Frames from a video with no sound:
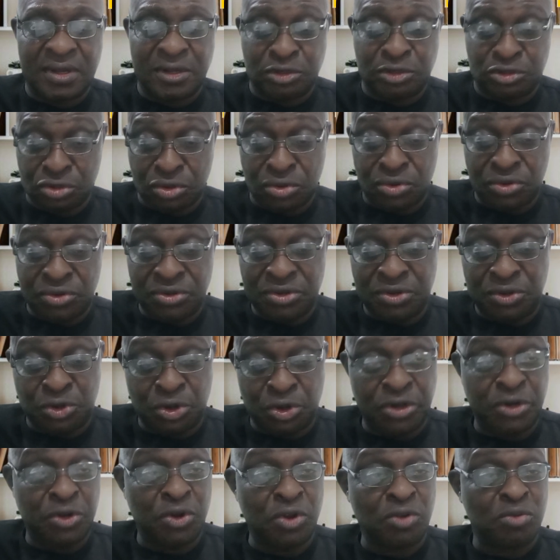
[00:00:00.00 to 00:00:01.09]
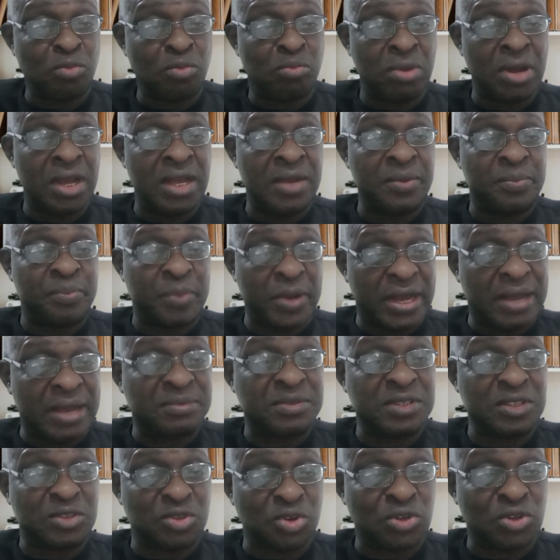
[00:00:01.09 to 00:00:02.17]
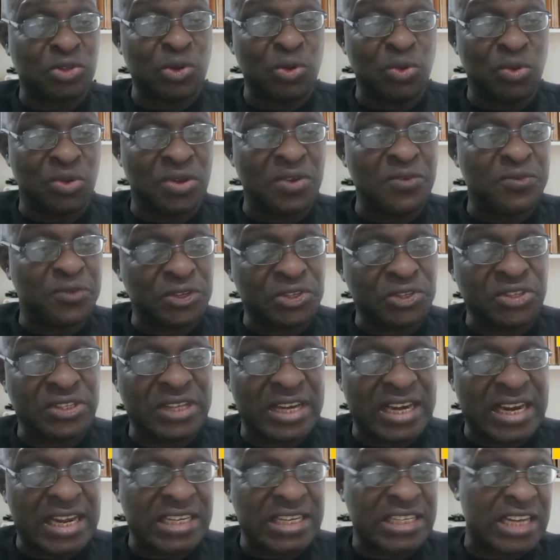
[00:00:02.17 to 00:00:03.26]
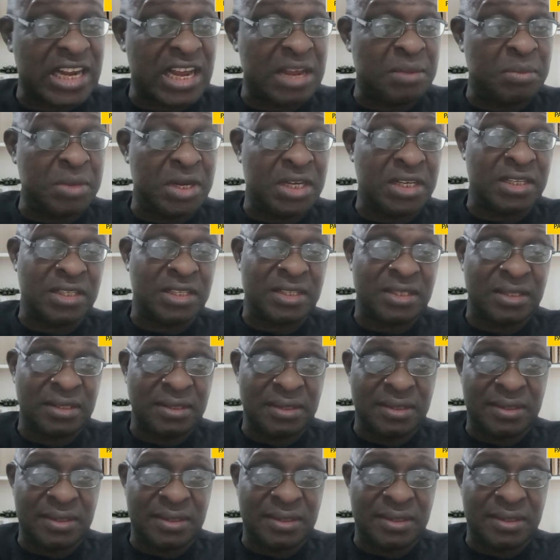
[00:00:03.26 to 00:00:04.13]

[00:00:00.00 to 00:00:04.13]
So Doyin Okupe perhaps is also looking for such an assignment